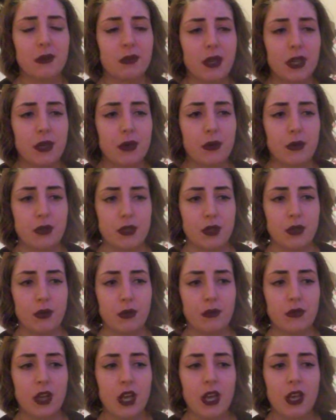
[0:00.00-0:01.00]
the world
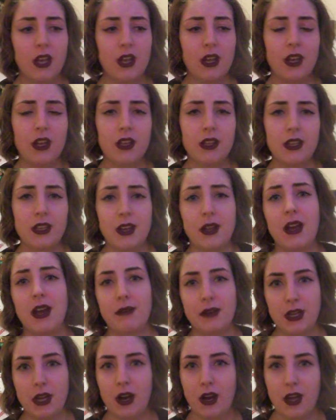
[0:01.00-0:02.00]
of, you know,
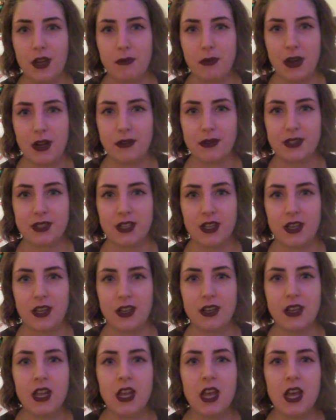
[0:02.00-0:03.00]
having your eyebrows
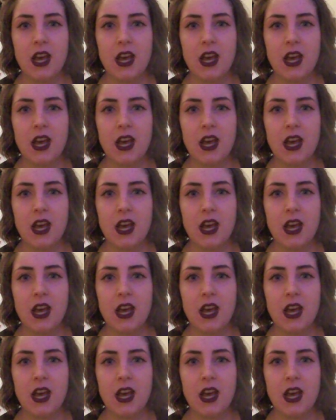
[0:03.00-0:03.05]
done.